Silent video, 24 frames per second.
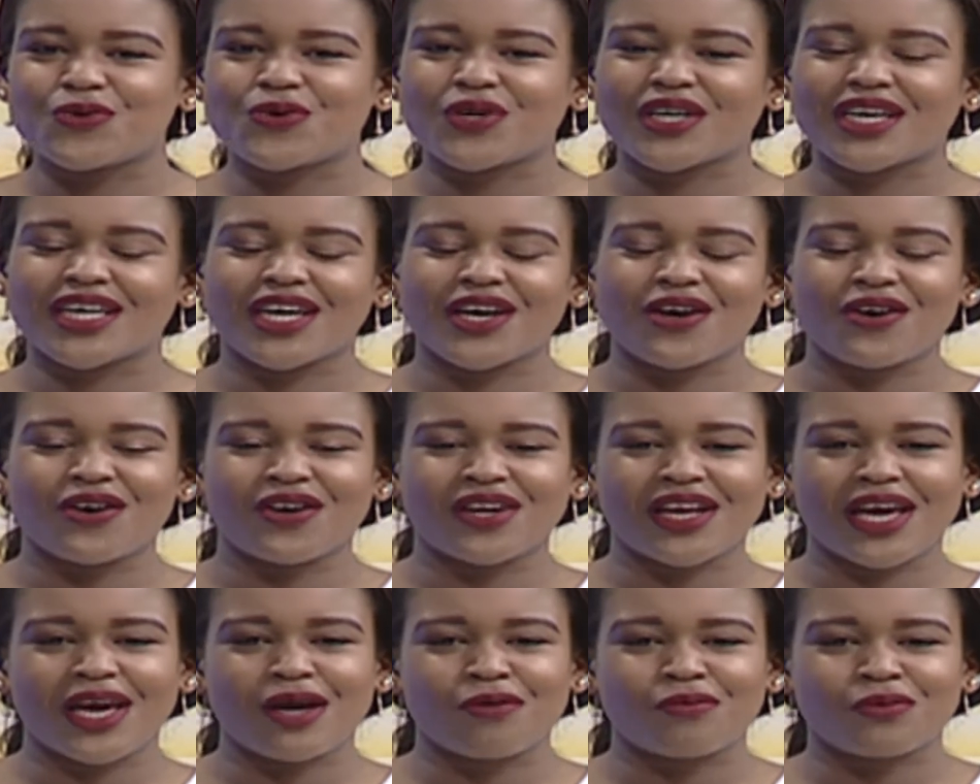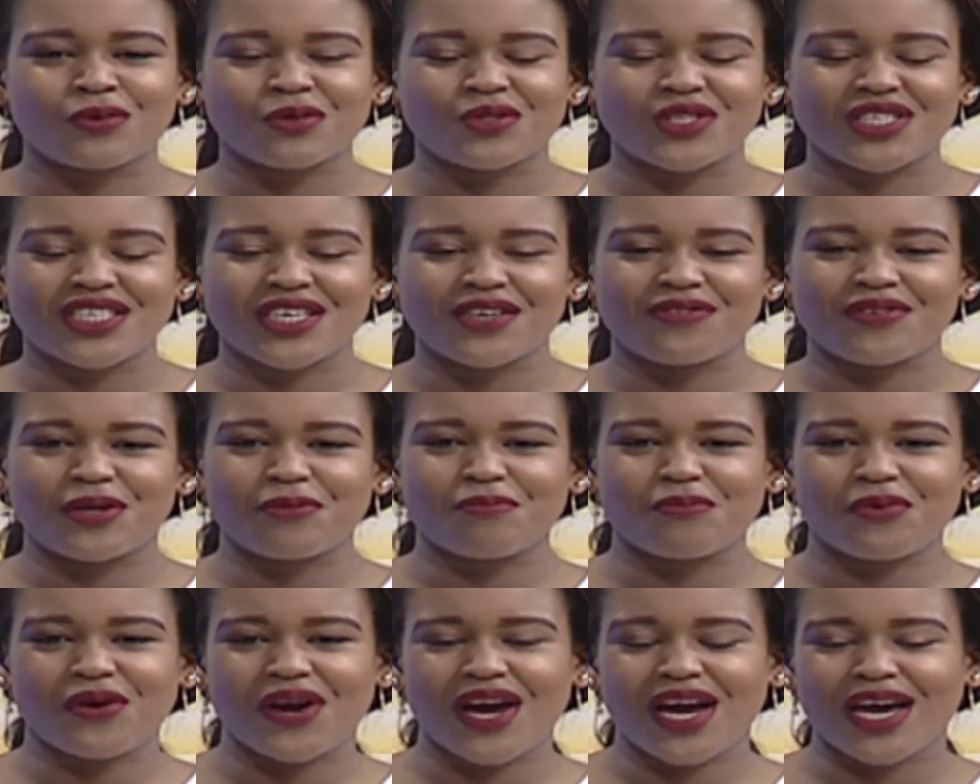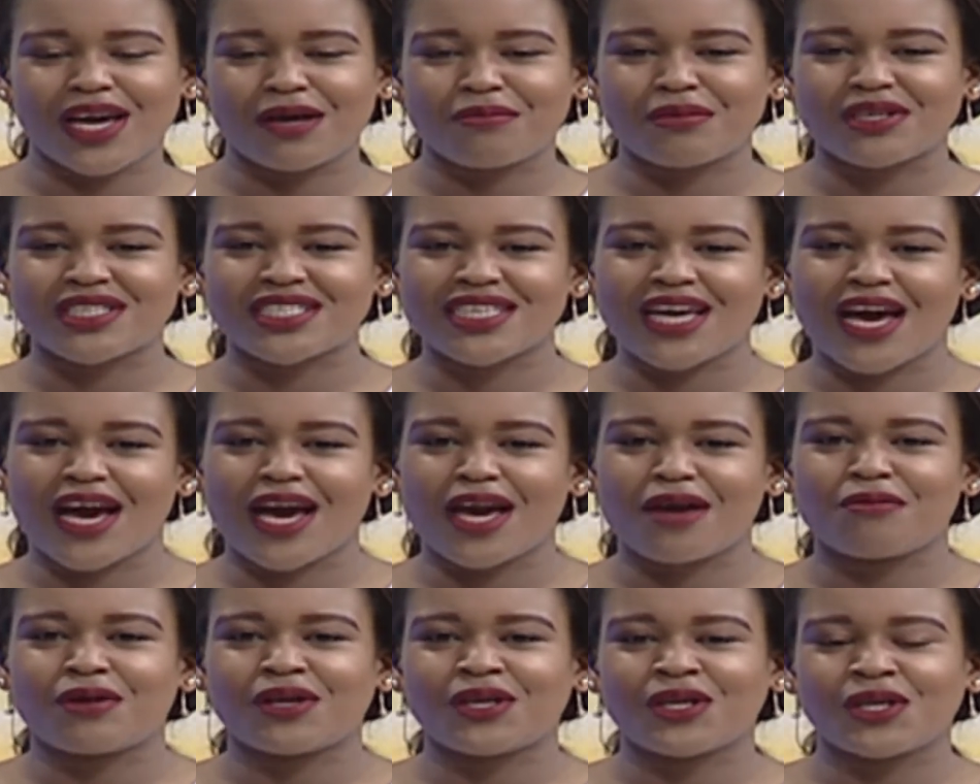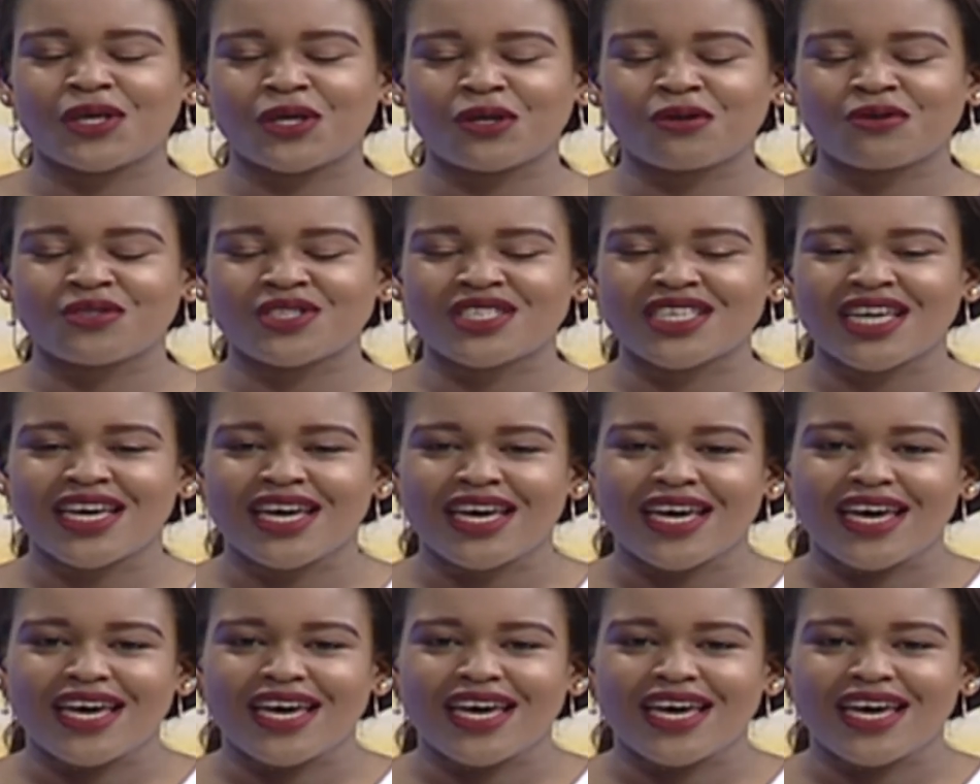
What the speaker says: here on Ebru TV, Prime Time News.